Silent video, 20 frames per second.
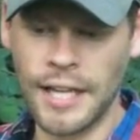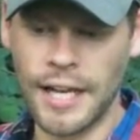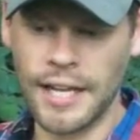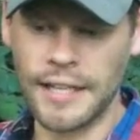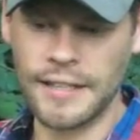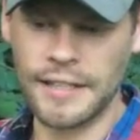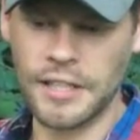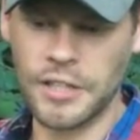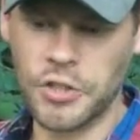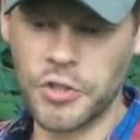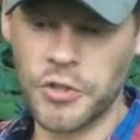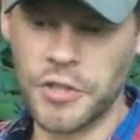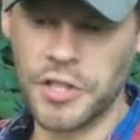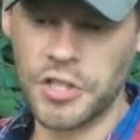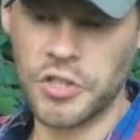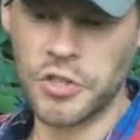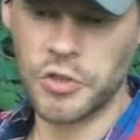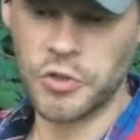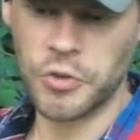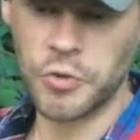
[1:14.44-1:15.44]
And then the
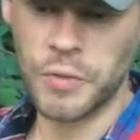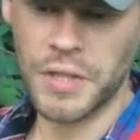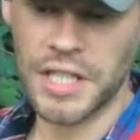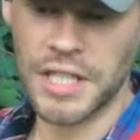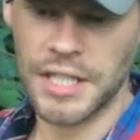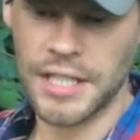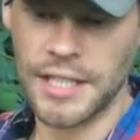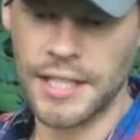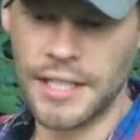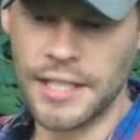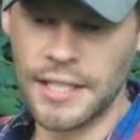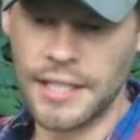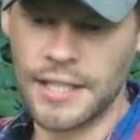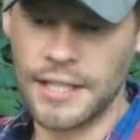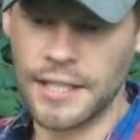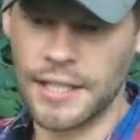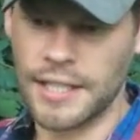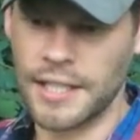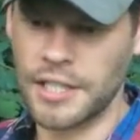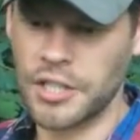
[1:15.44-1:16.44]
traditional Zwicky
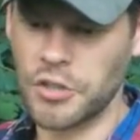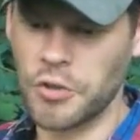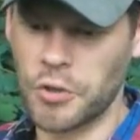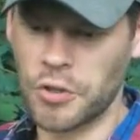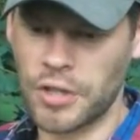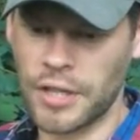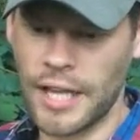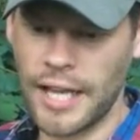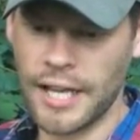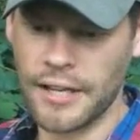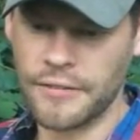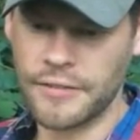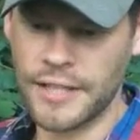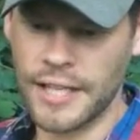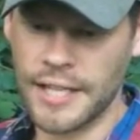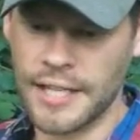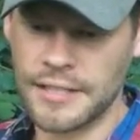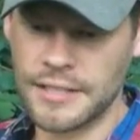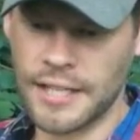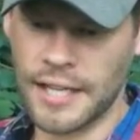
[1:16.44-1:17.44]
on your left
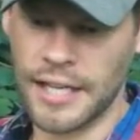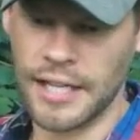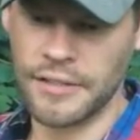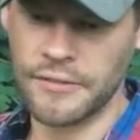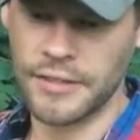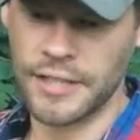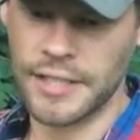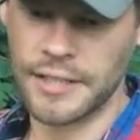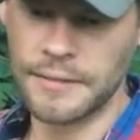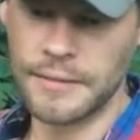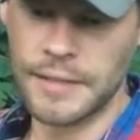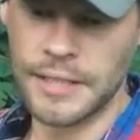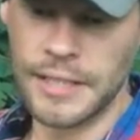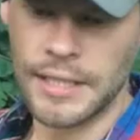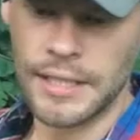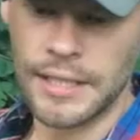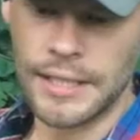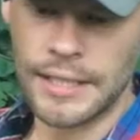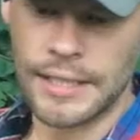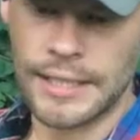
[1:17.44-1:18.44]
has kind of a
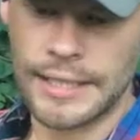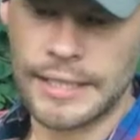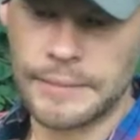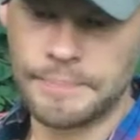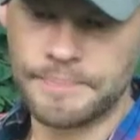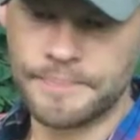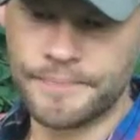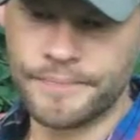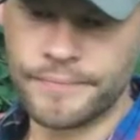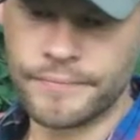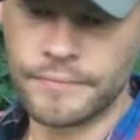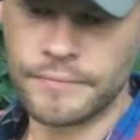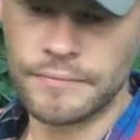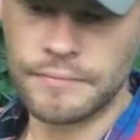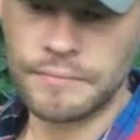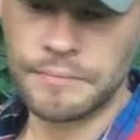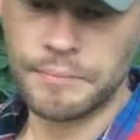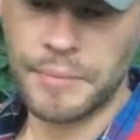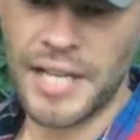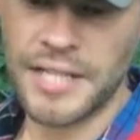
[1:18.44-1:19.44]

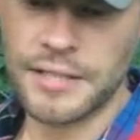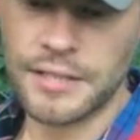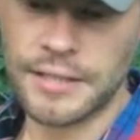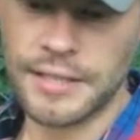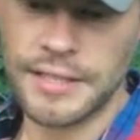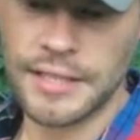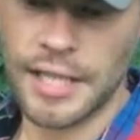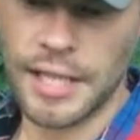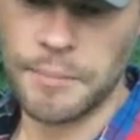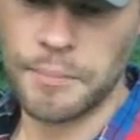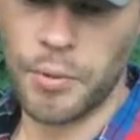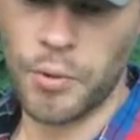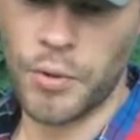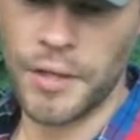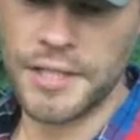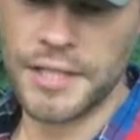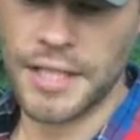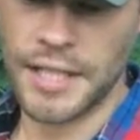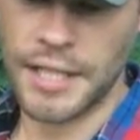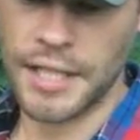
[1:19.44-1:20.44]
pencil-y type
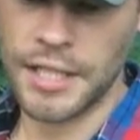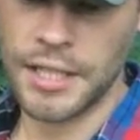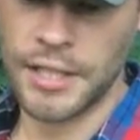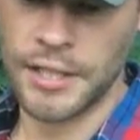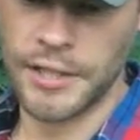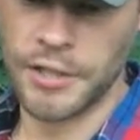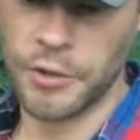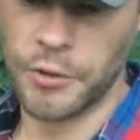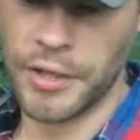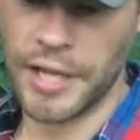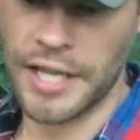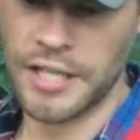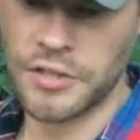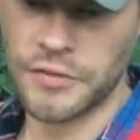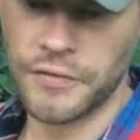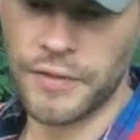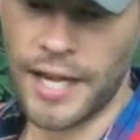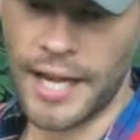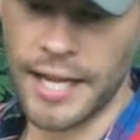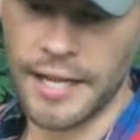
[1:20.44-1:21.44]
point on here and only has
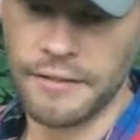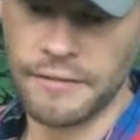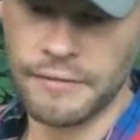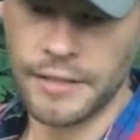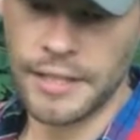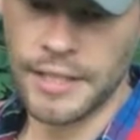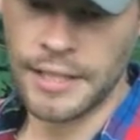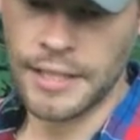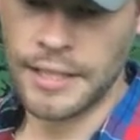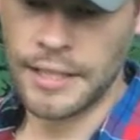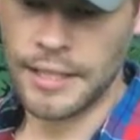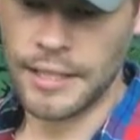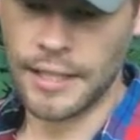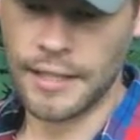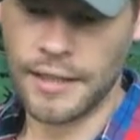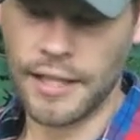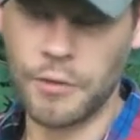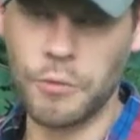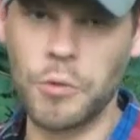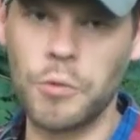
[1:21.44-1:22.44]
5. And I
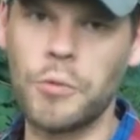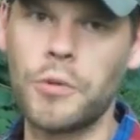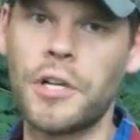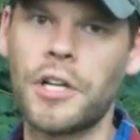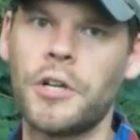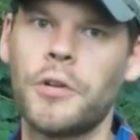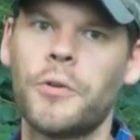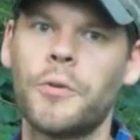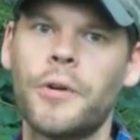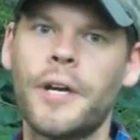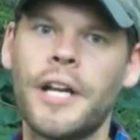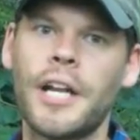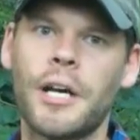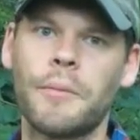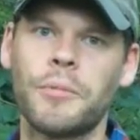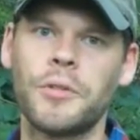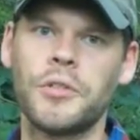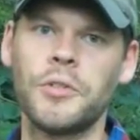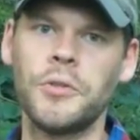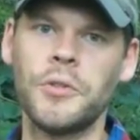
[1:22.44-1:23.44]
thought, well, what a great
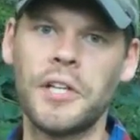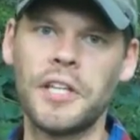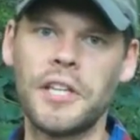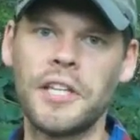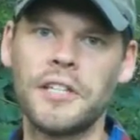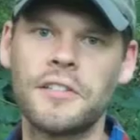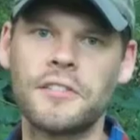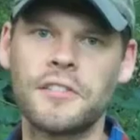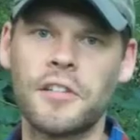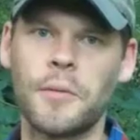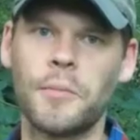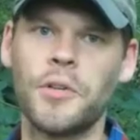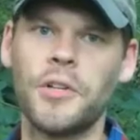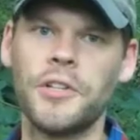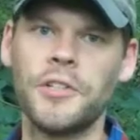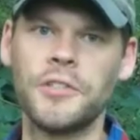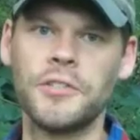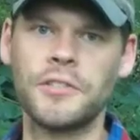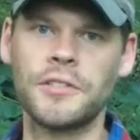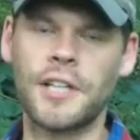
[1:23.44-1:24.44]
opportunity this summer
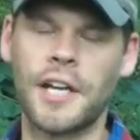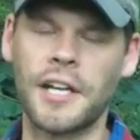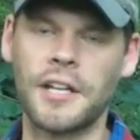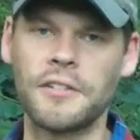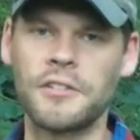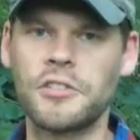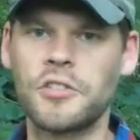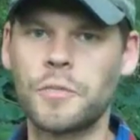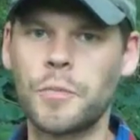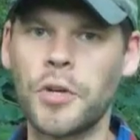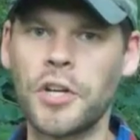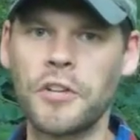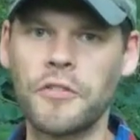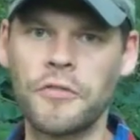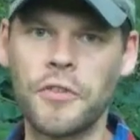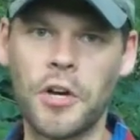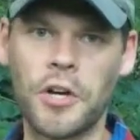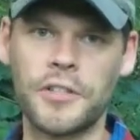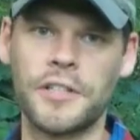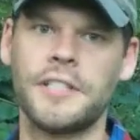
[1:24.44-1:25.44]
and kind of spring and
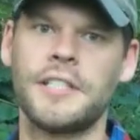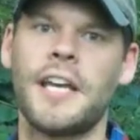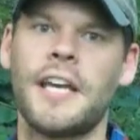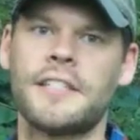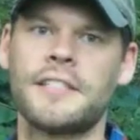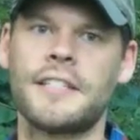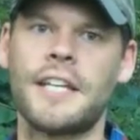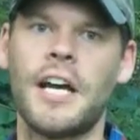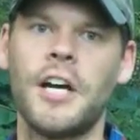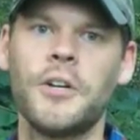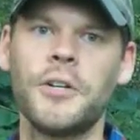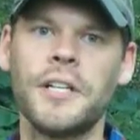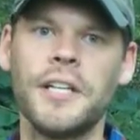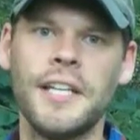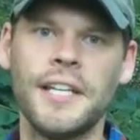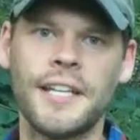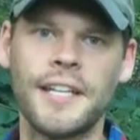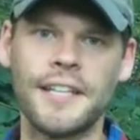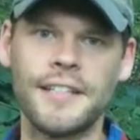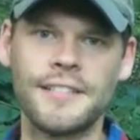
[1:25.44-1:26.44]
fall to test out
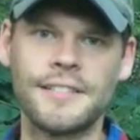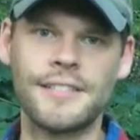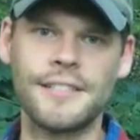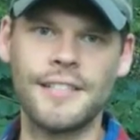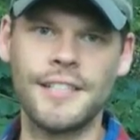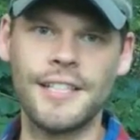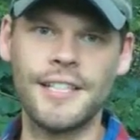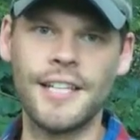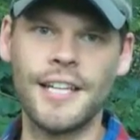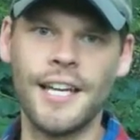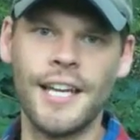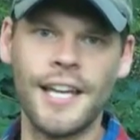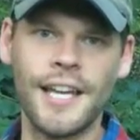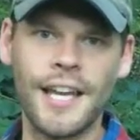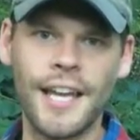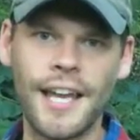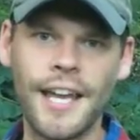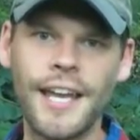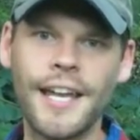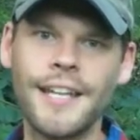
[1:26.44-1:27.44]
and see,
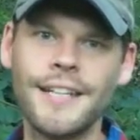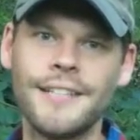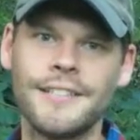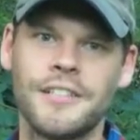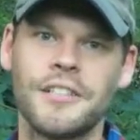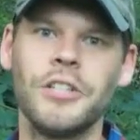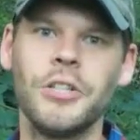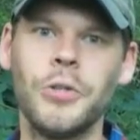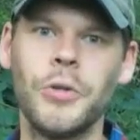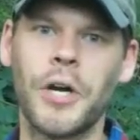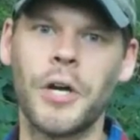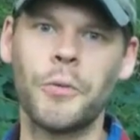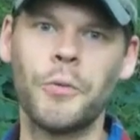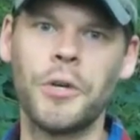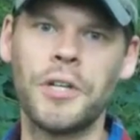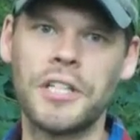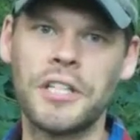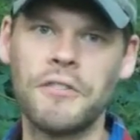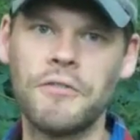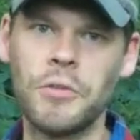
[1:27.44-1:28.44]
A, does a glue-on
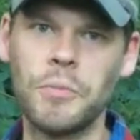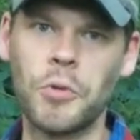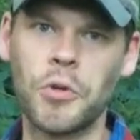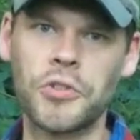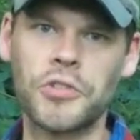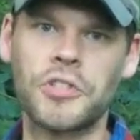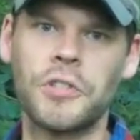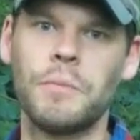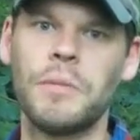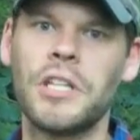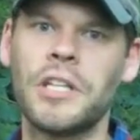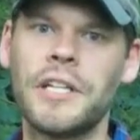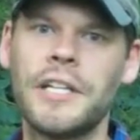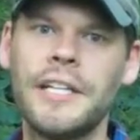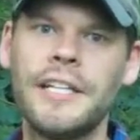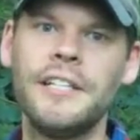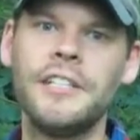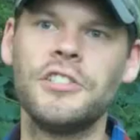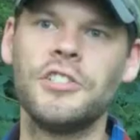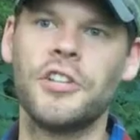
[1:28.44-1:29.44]
one give you more
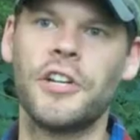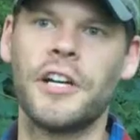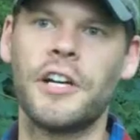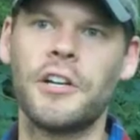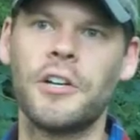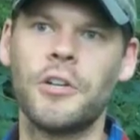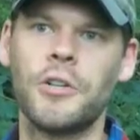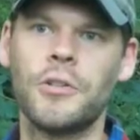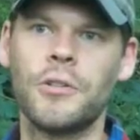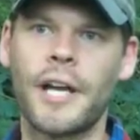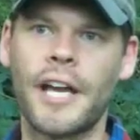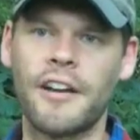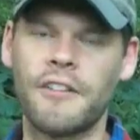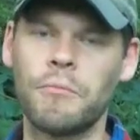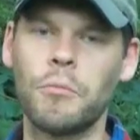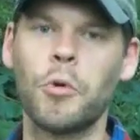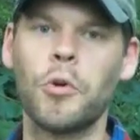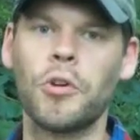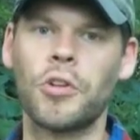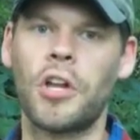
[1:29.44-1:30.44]
stability? Does your arrow have
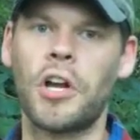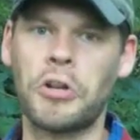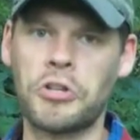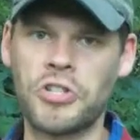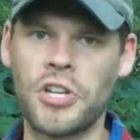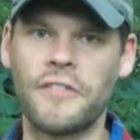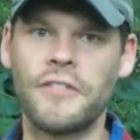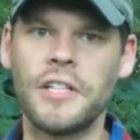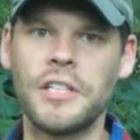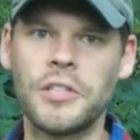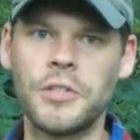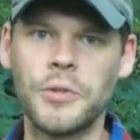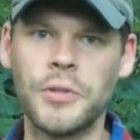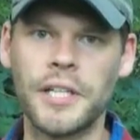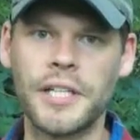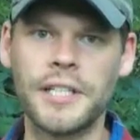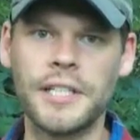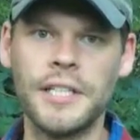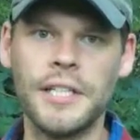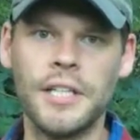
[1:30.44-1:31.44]
more longevity to
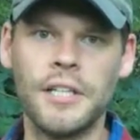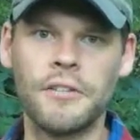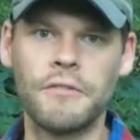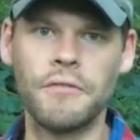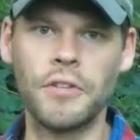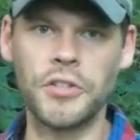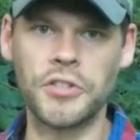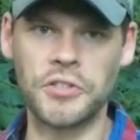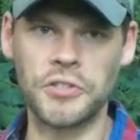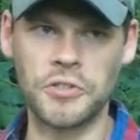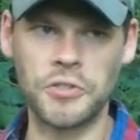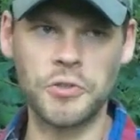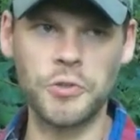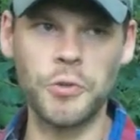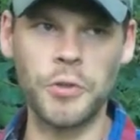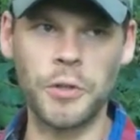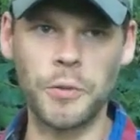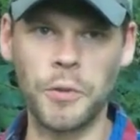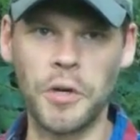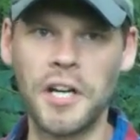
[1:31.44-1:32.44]
it versus a
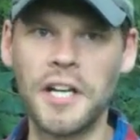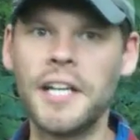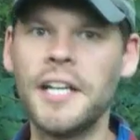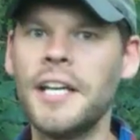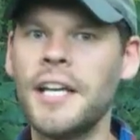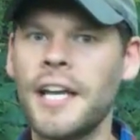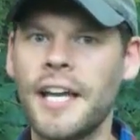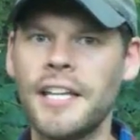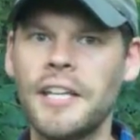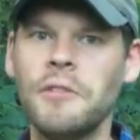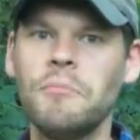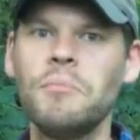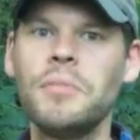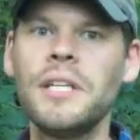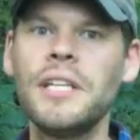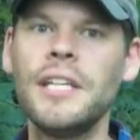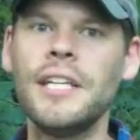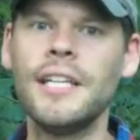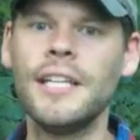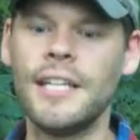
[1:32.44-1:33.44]
screw-in one? And then
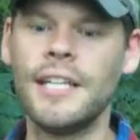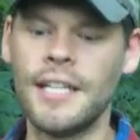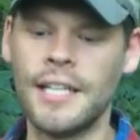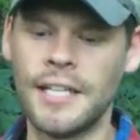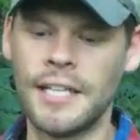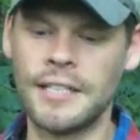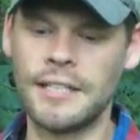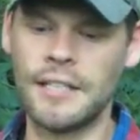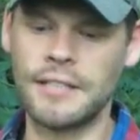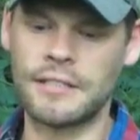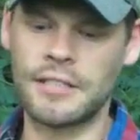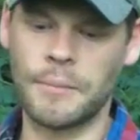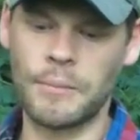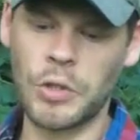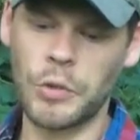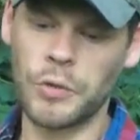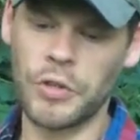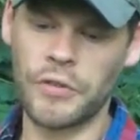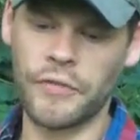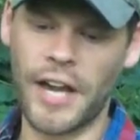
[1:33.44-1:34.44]
B, does
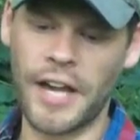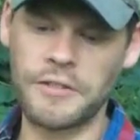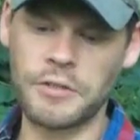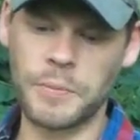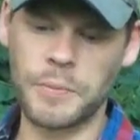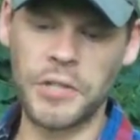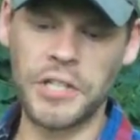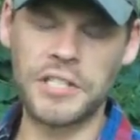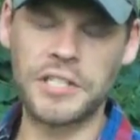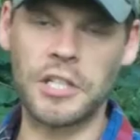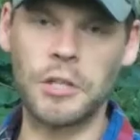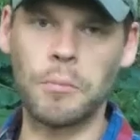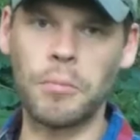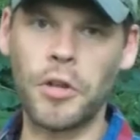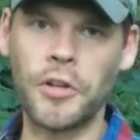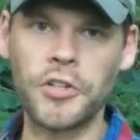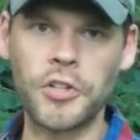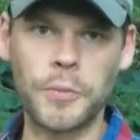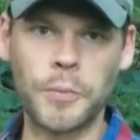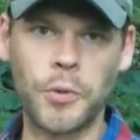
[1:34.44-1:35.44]
something with 5 springs and a
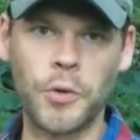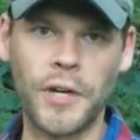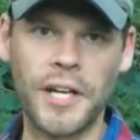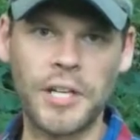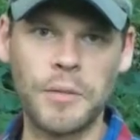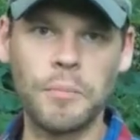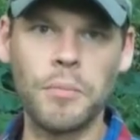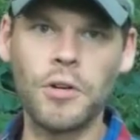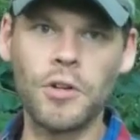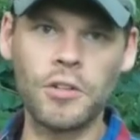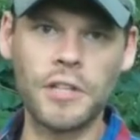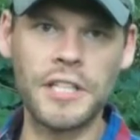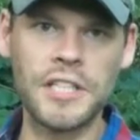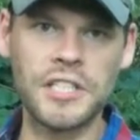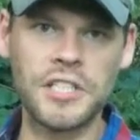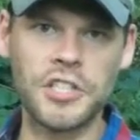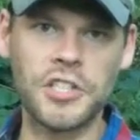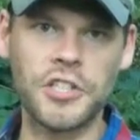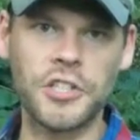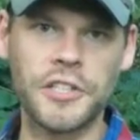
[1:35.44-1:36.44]
blunter point pull
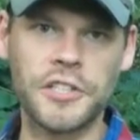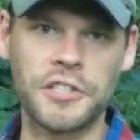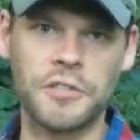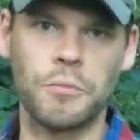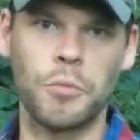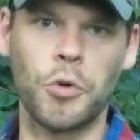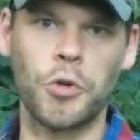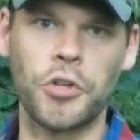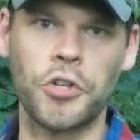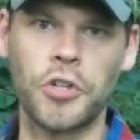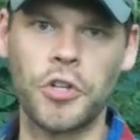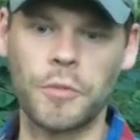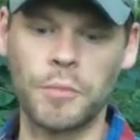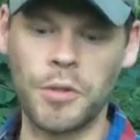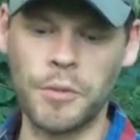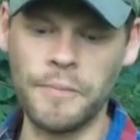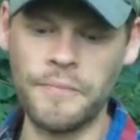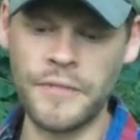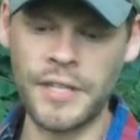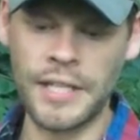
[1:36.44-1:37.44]
easier, or is it more
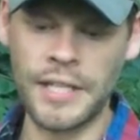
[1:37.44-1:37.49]
durable?